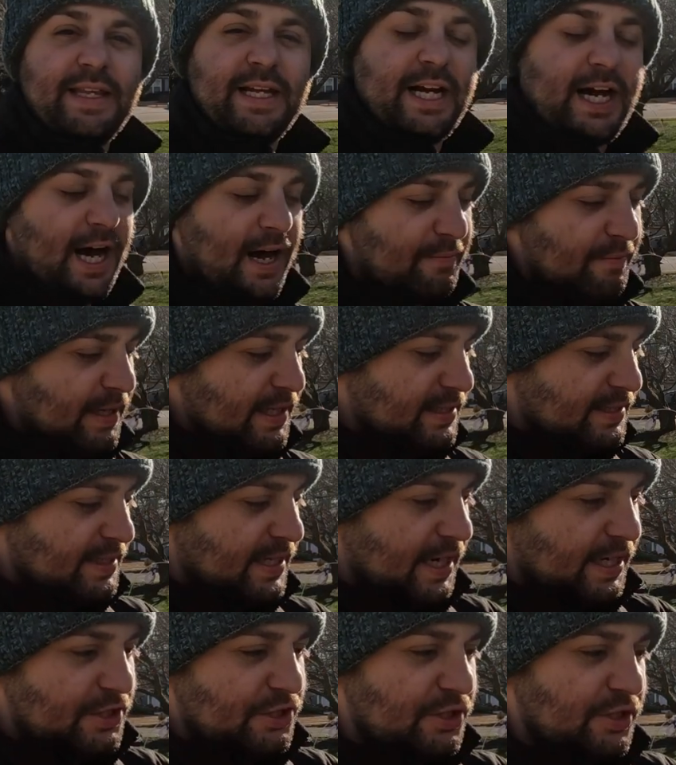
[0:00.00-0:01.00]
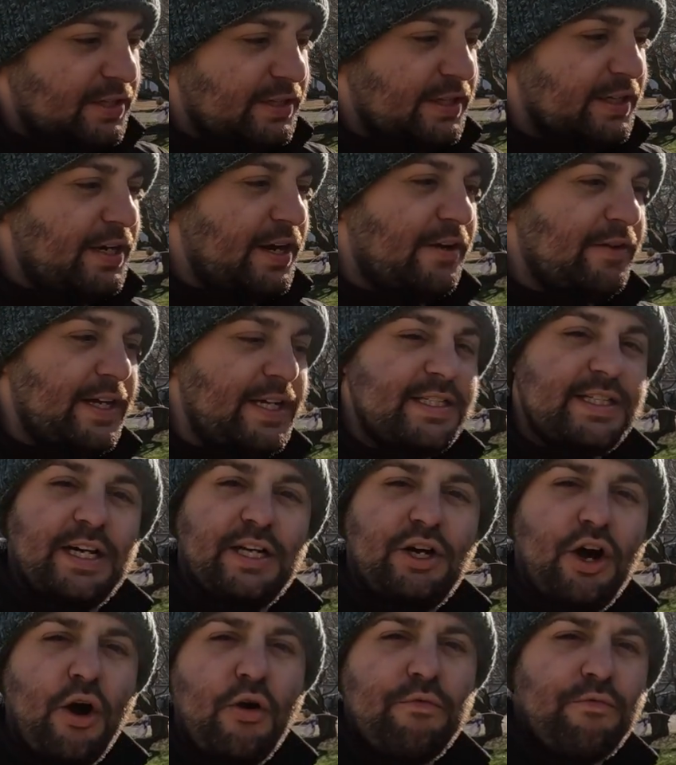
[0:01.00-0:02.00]
in the comment section you know they
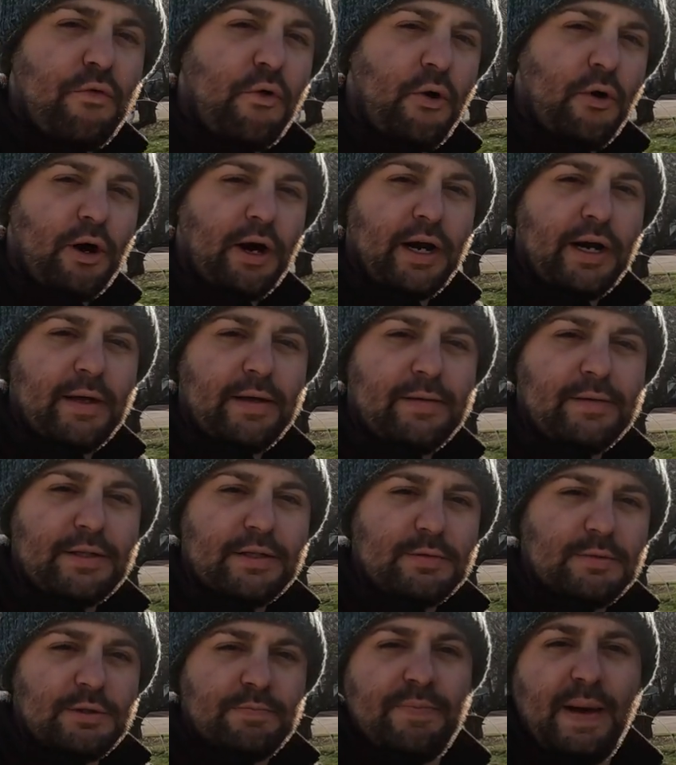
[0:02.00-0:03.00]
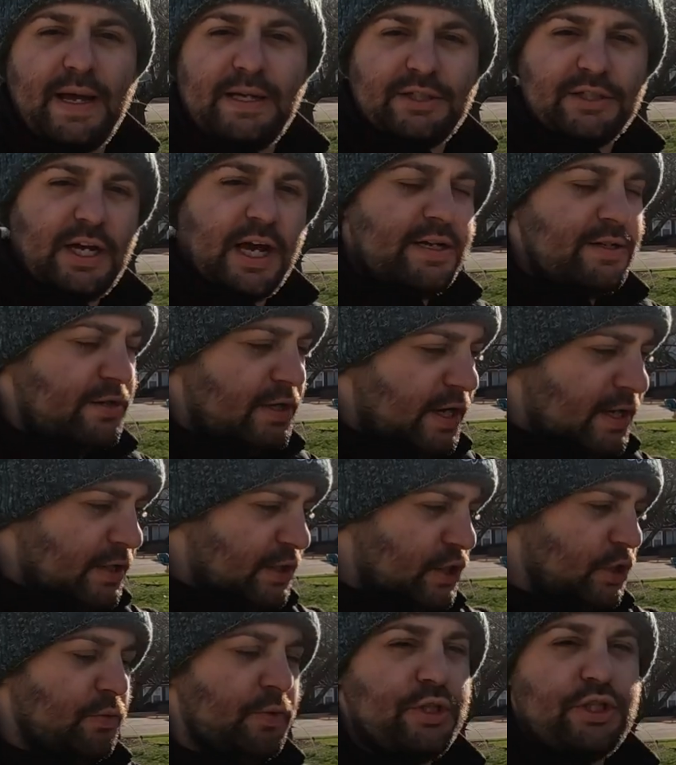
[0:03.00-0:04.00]
said go for it send
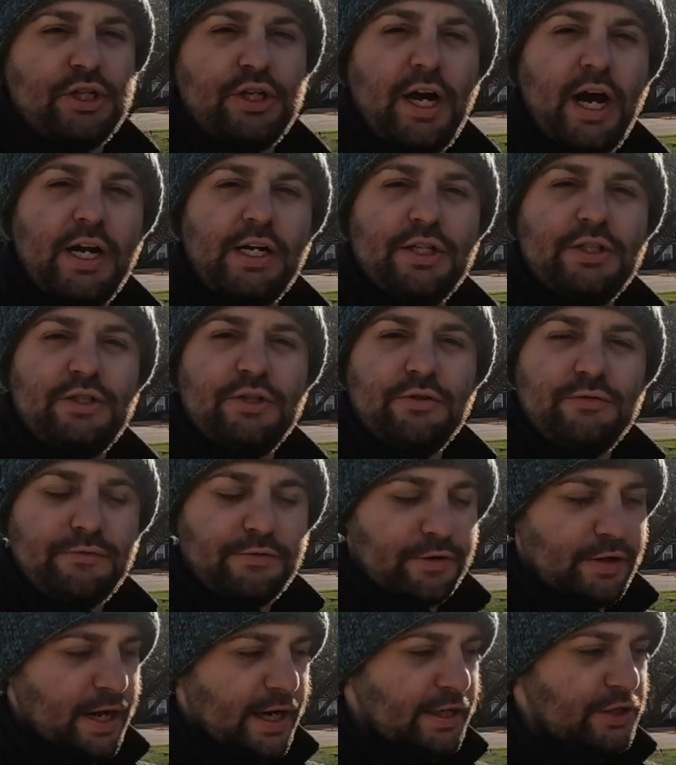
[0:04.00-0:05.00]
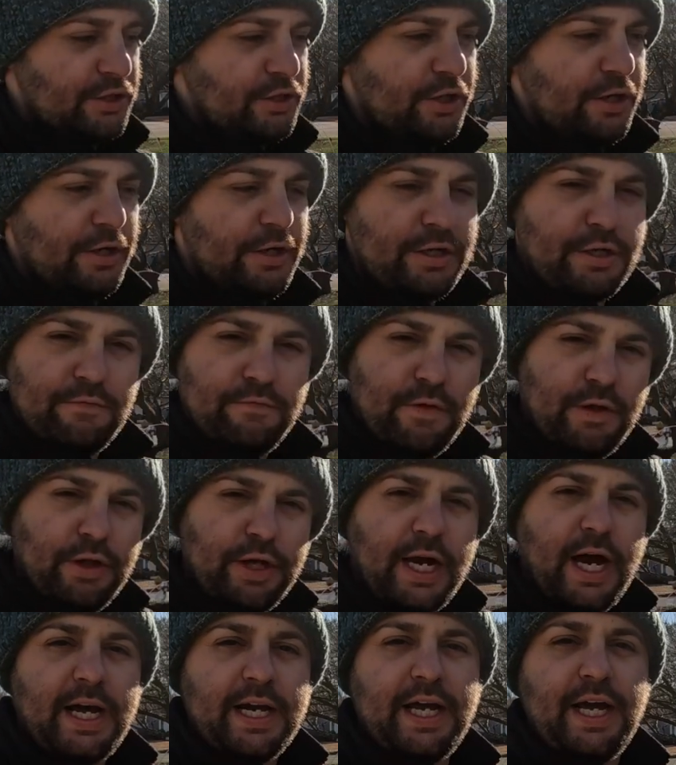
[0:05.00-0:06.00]
it do what you got to do for next year you
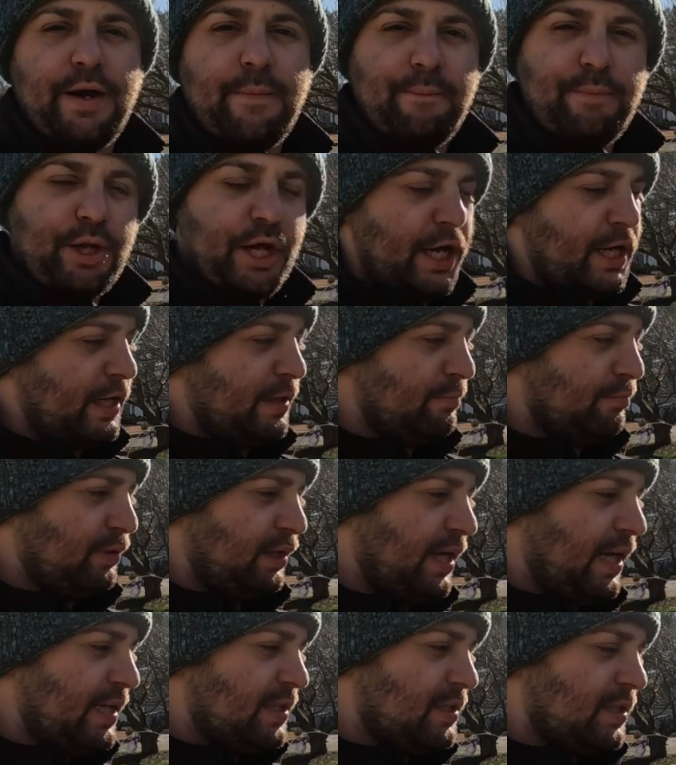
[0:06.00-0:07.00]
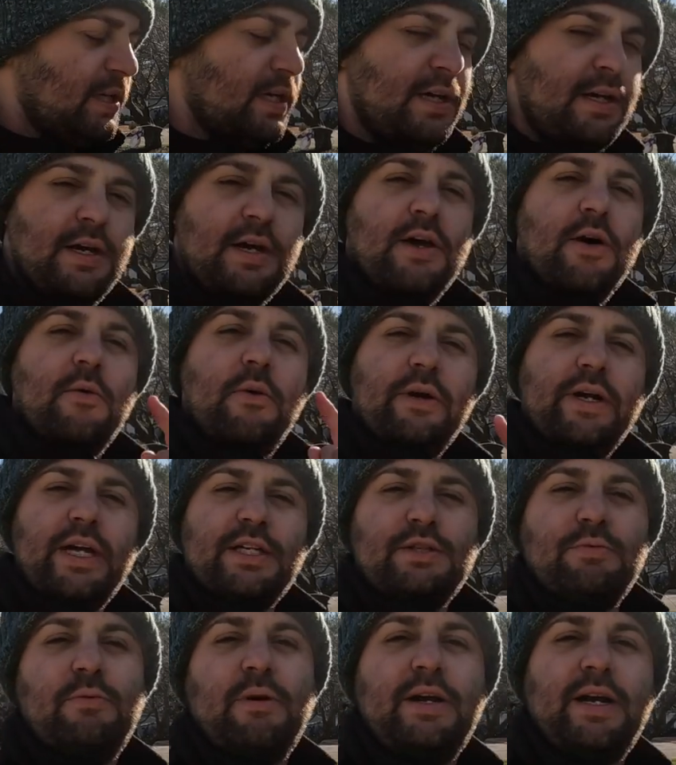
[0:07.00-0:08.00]
really got to get a plan in place well
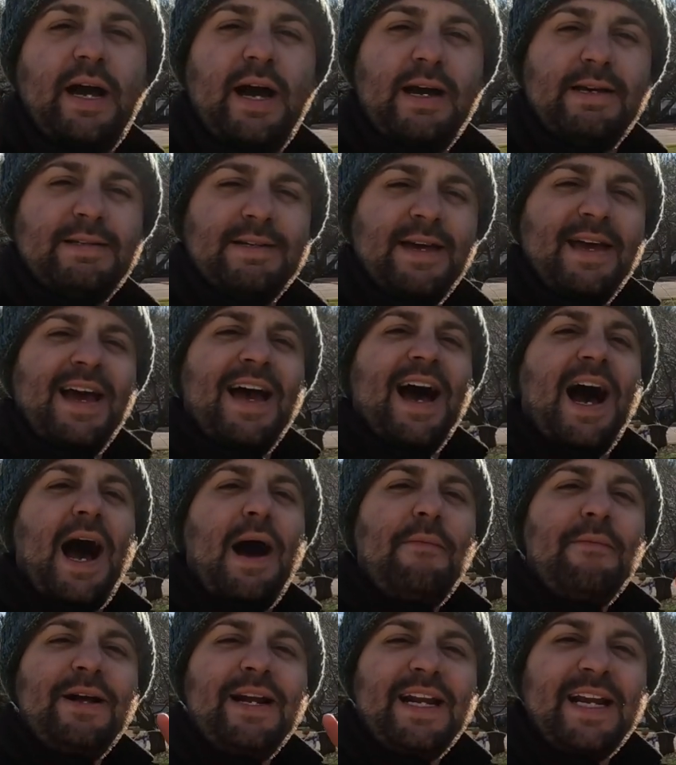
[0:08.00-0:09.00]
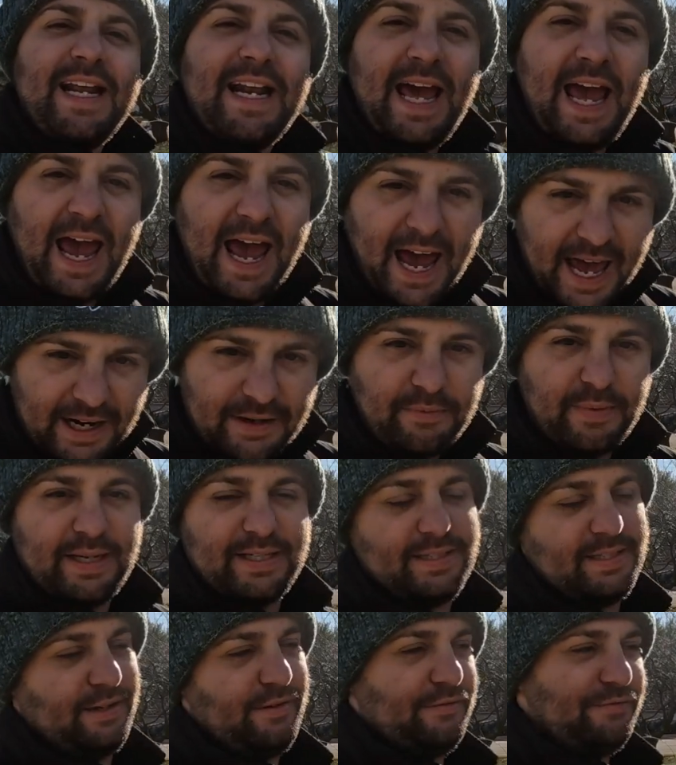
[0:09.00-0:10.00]
guess what guys i'm gonna get ahead of
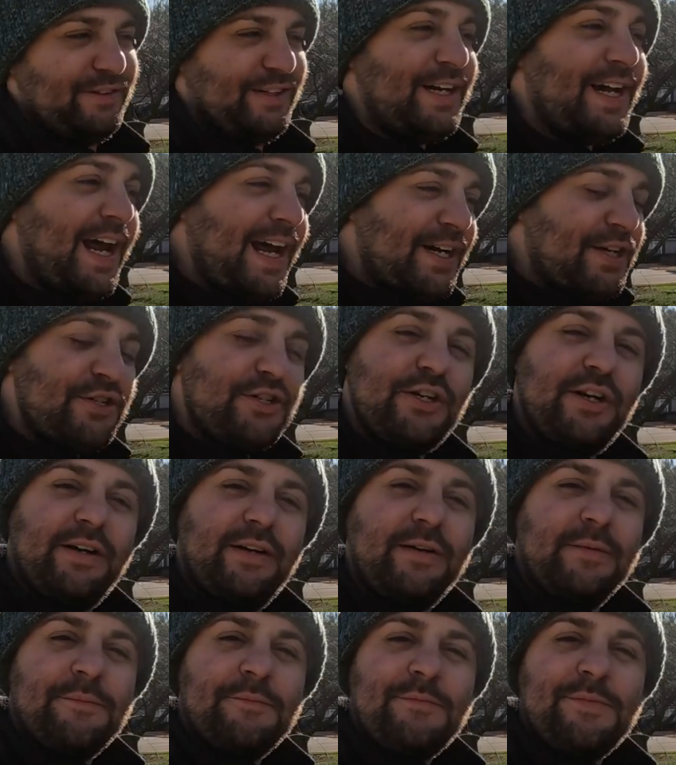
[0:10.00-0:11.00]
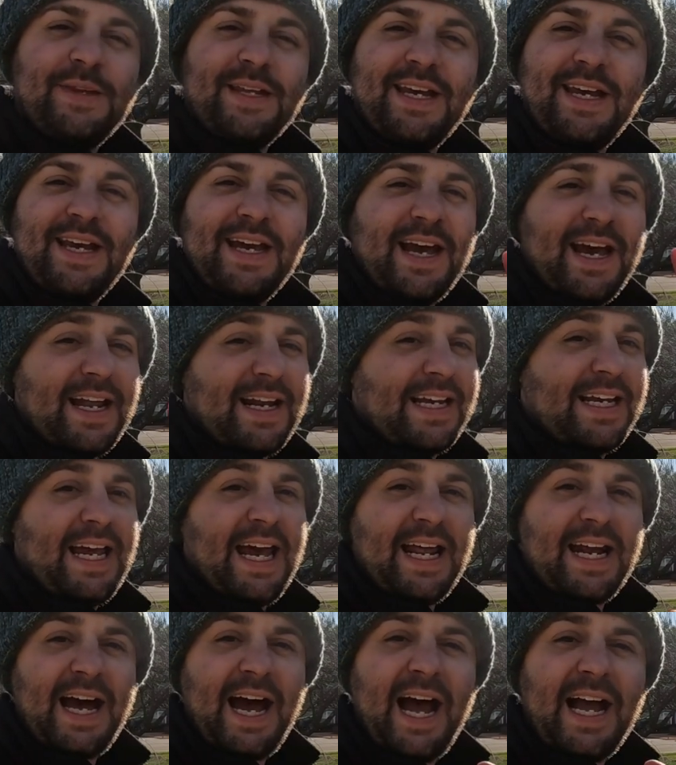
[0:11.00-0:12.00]
myself for next year and
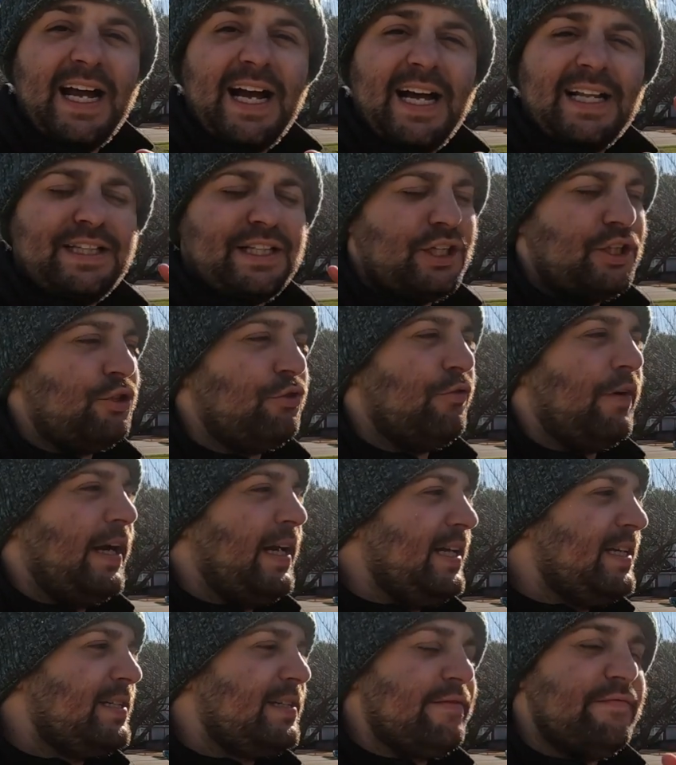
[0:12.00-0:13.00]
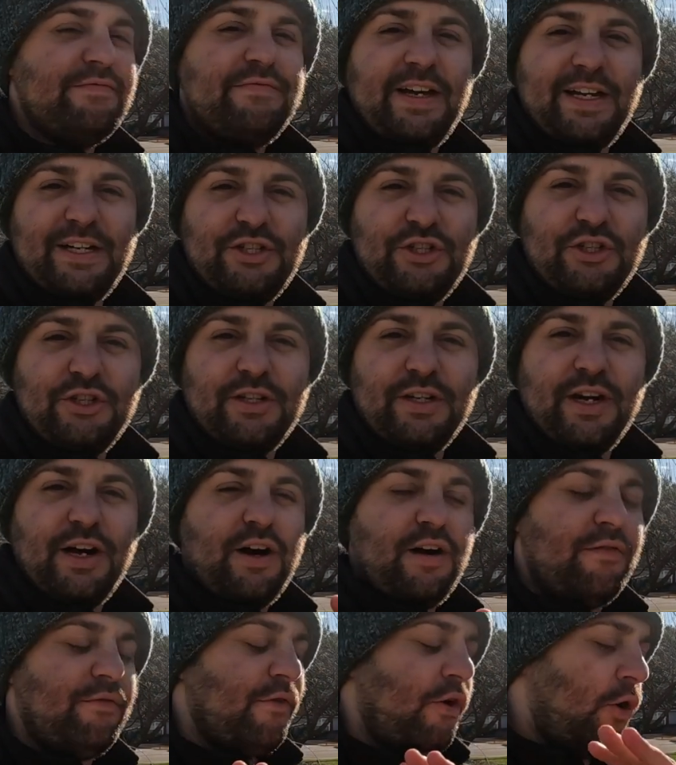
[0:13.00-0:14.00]
again i got the greatest invention
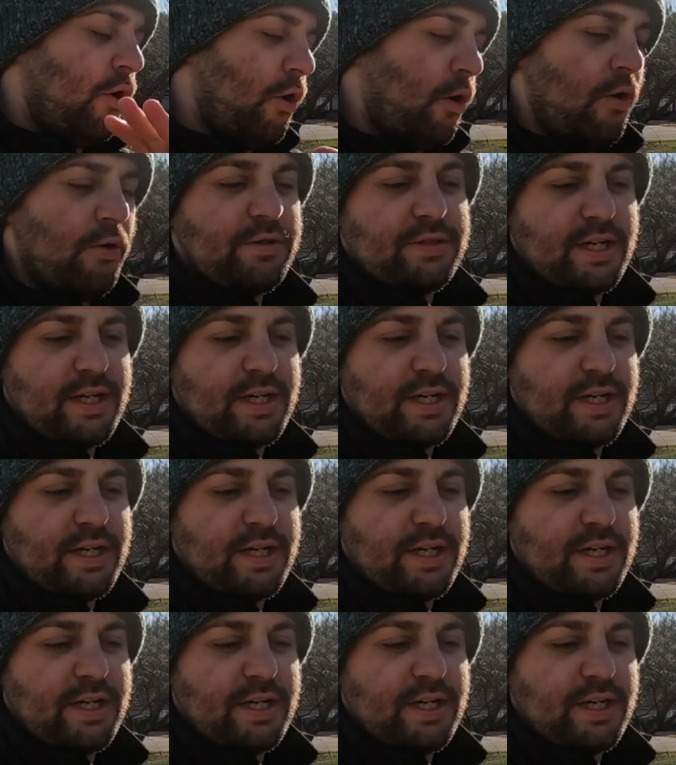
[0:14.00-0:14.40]
of all